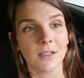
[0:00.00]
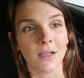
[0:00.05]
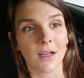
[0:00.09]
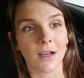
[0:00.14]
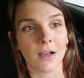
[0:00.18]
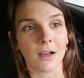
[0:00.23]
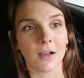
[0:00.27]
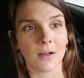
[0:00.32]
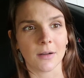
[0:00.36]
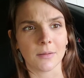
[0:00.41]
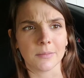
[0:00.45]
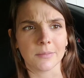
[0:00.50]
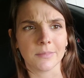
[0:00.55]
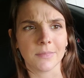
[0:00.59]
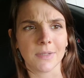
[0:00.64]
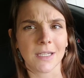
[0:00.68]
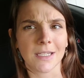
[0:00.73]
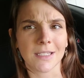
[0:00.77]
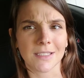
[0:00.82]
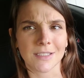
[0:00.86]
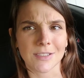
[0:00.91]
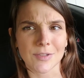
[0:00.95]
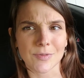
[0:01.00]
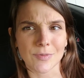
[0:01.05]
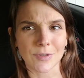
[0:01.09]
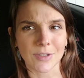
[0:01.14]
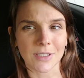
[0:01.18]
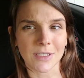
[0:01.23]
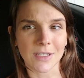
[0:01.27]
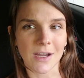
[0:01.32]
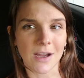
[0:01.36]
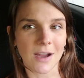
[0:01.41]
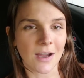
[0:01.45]
And it's
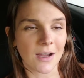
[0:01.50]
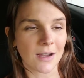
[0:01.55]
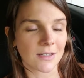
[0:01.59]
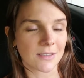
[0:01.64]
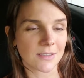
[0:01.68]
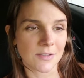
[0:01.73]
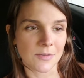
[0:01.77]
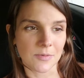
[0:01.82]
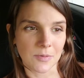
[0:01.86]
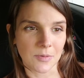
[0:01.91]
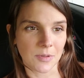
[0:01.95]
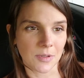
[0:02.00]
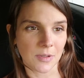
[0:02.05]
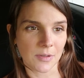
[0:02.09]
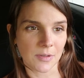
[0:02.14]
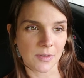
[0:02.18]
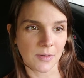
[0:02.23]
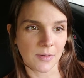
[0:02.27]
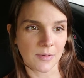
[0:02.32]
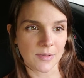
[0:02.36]
really hot, so you know,